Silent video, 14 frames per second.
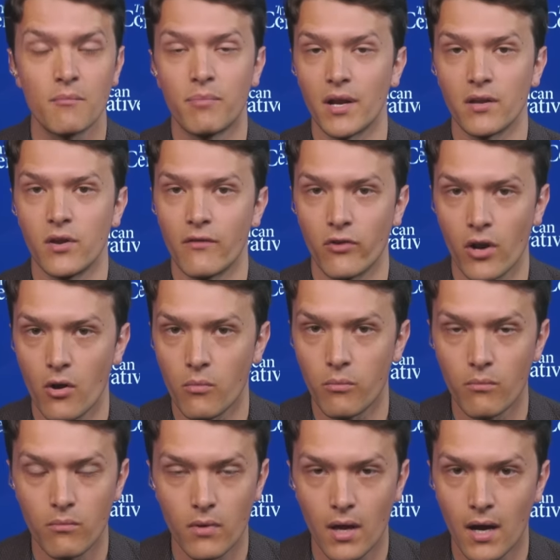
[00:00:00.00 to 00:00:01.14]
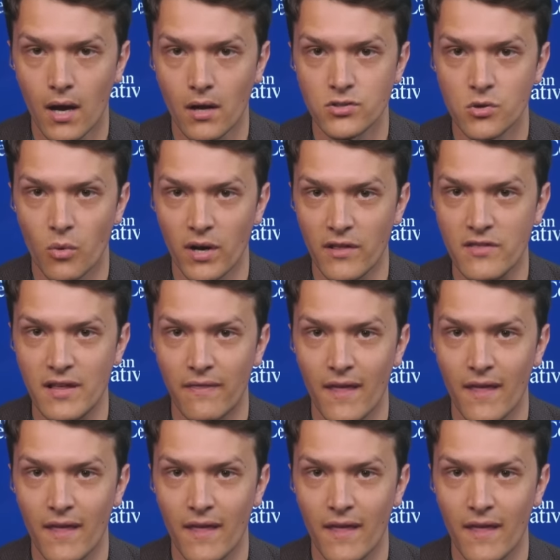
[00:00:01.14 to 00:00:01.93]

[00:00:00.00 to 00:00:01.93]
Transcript: but you never know uh, to what extent